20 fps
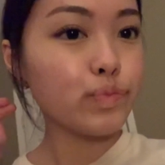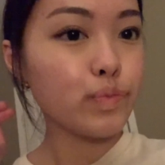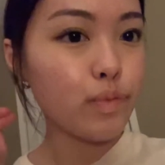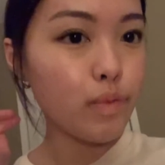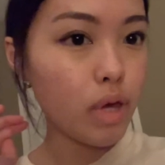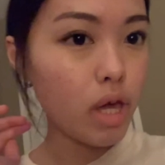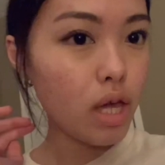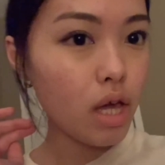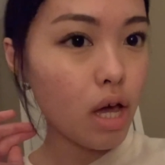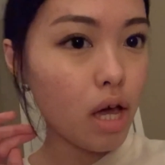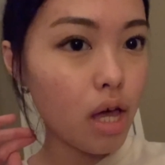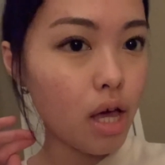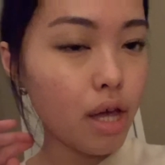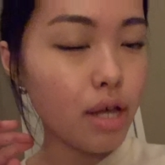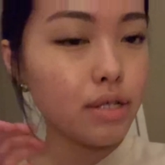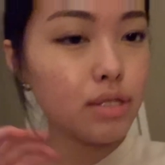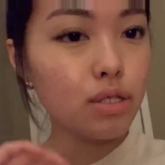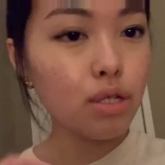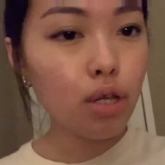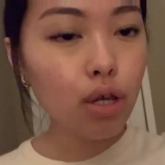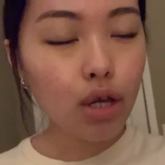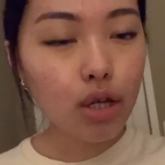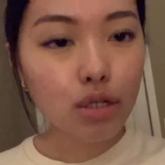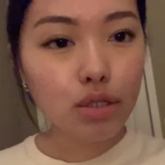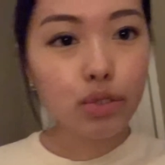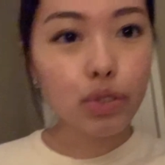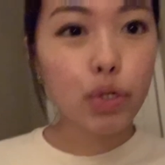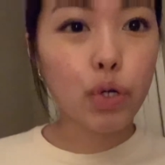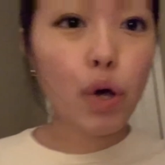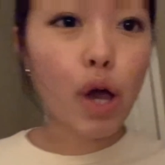Hey guys,
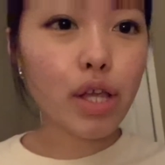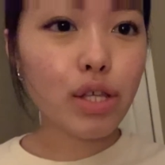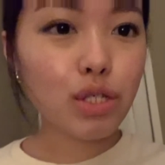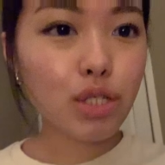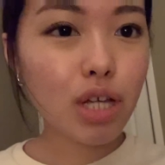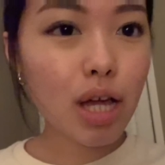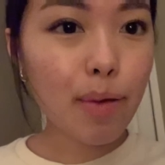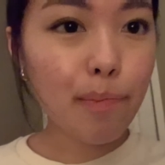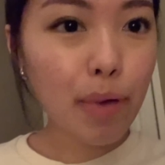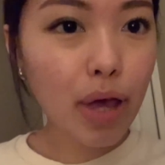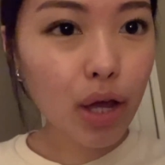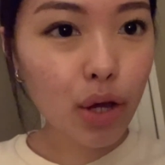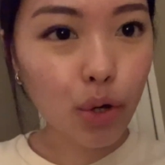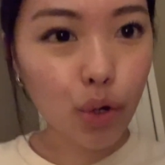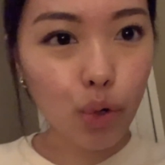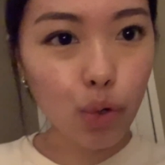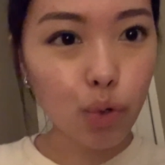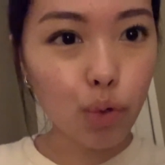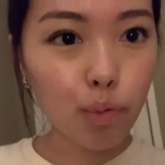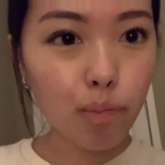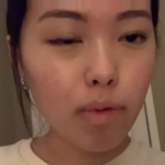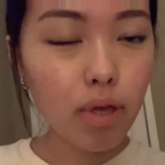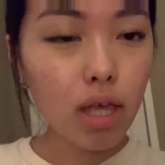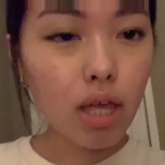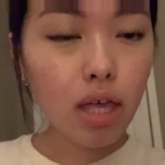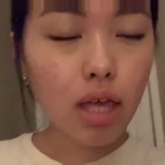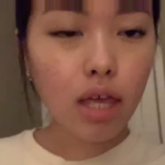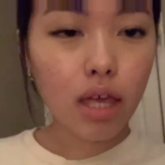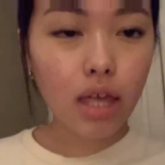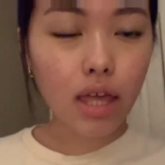so I just got back home
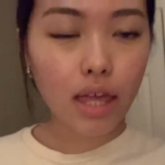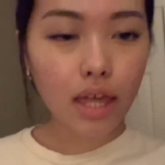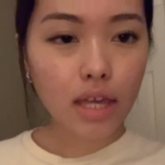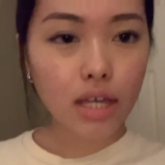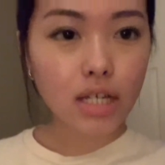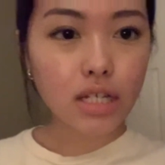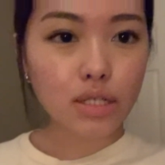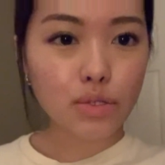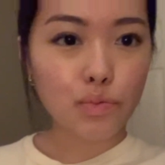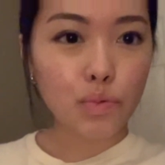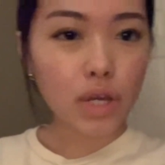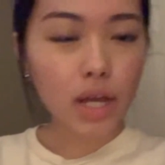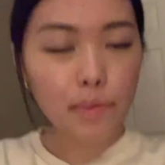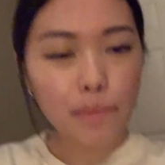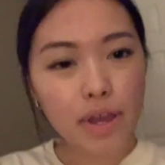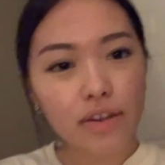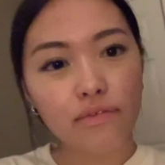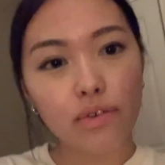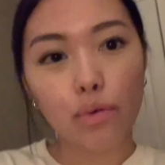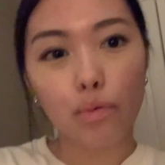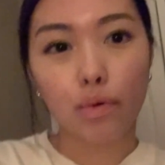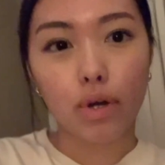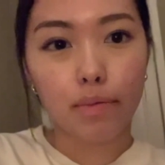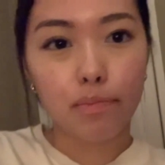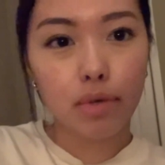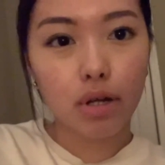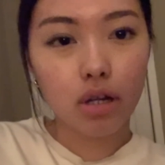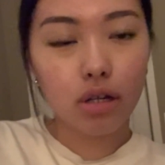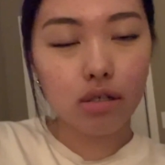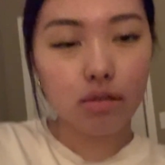and we got back from
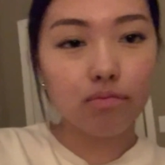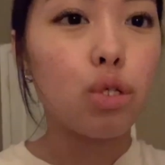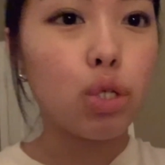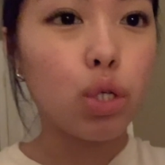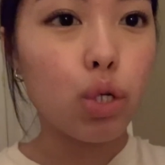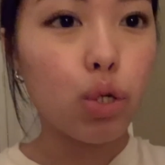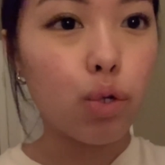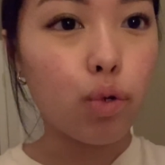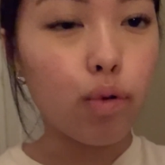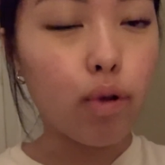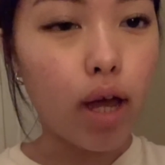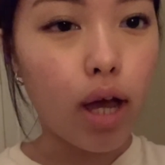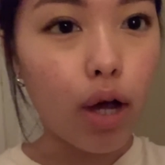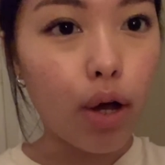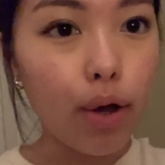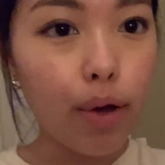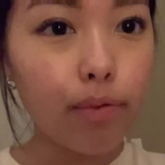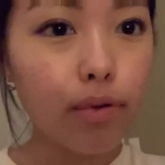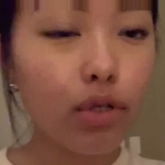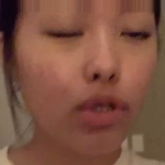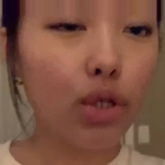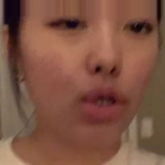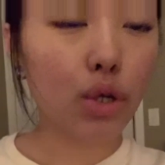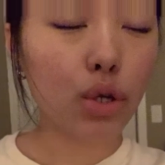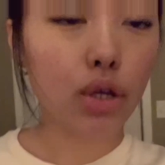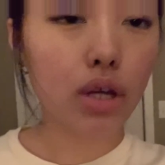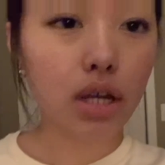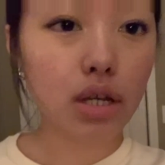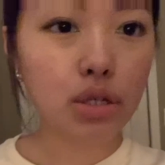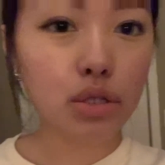Walmart. So now I'm gonna show you
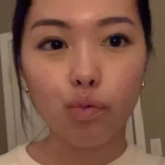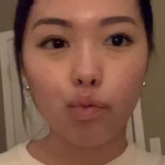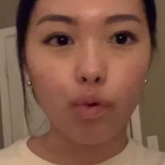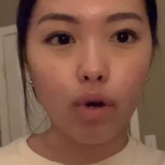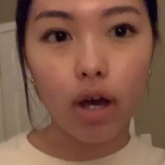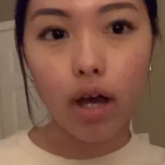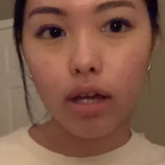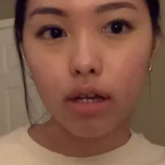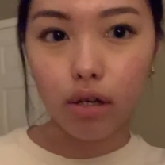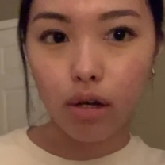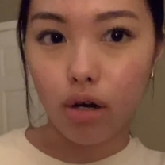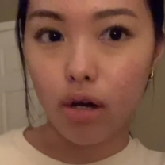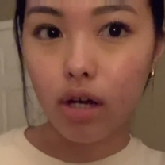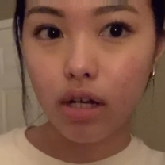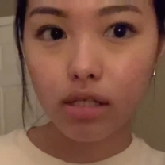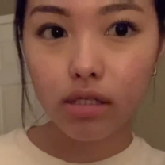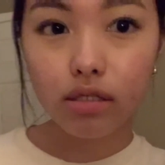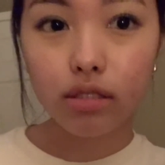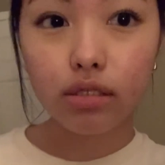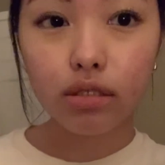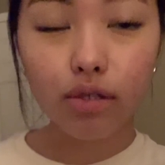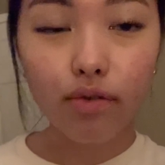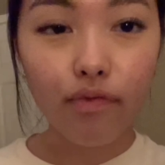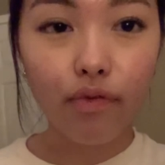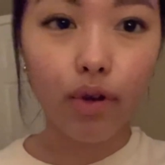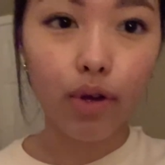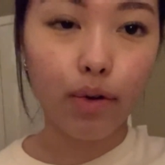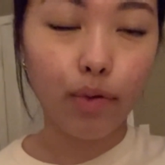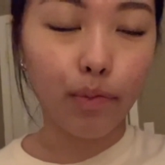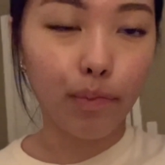guys what I got
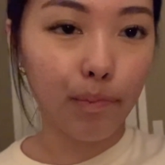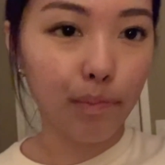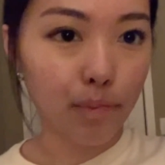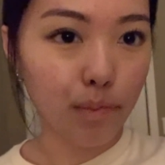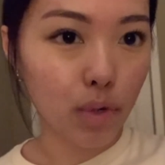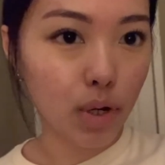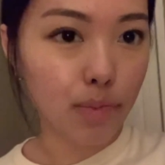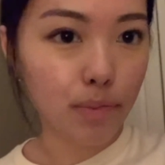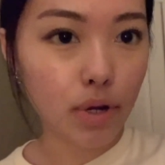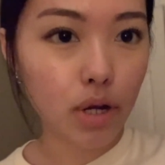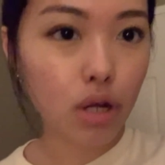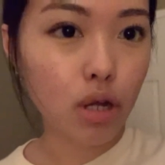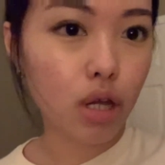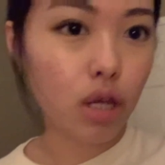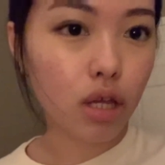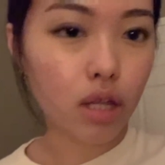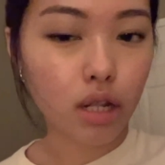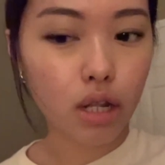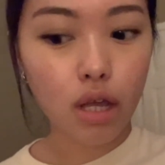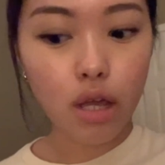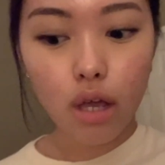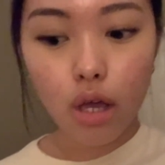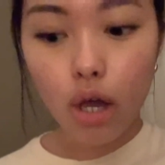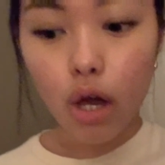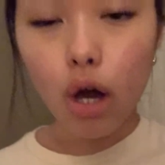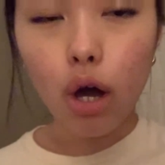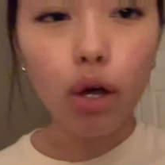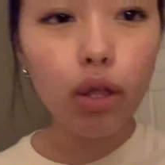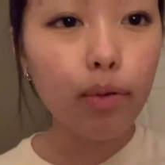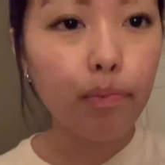from Walmart and
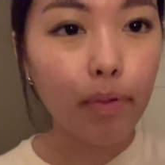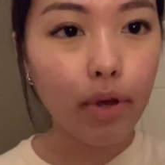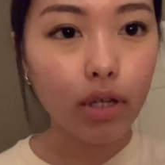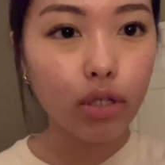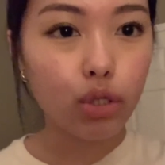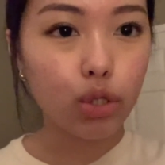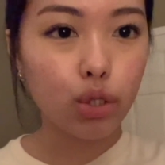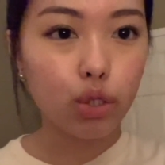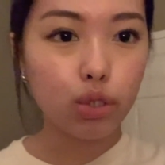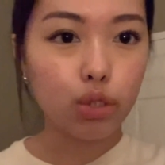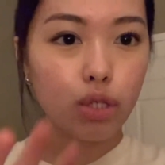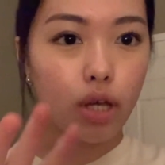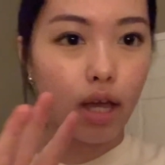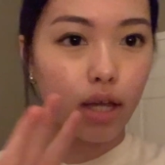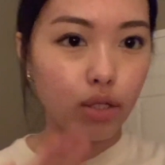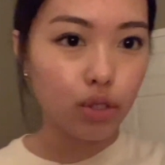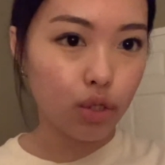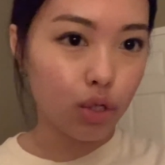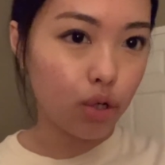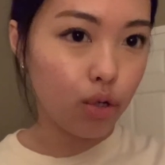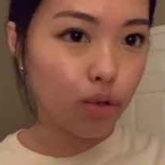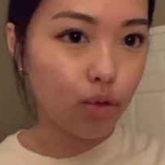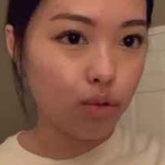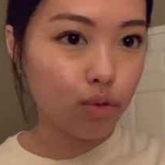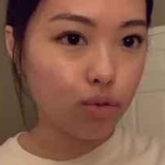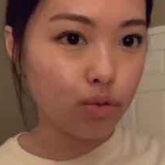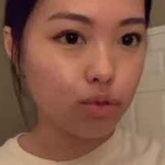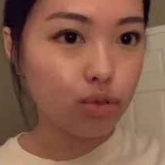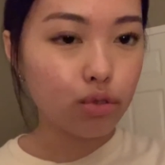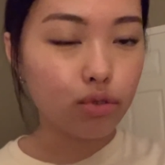all the pictures I
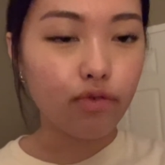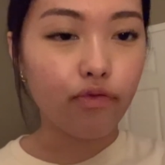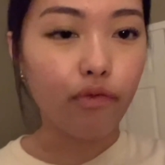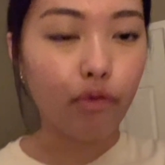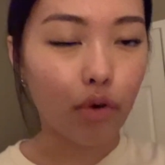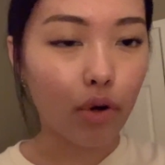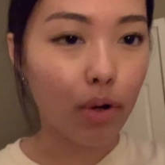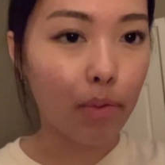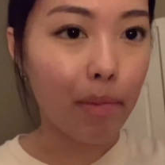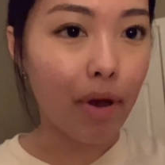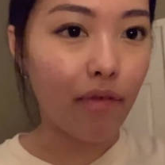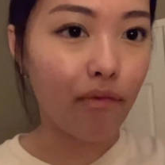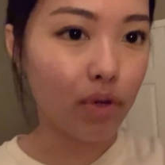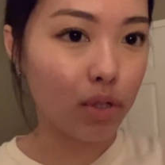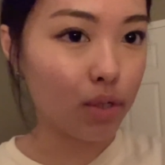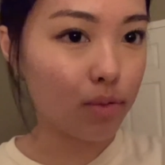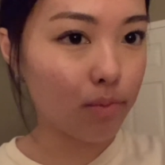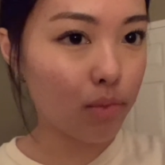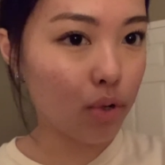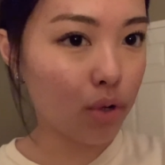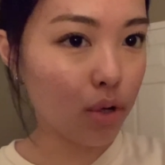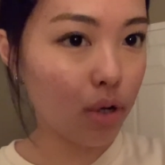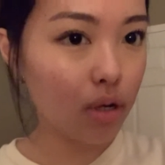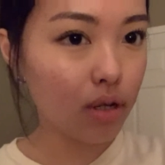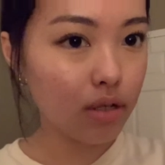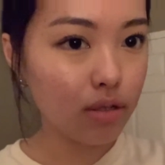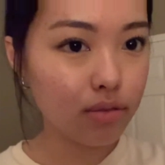chose for my vision board.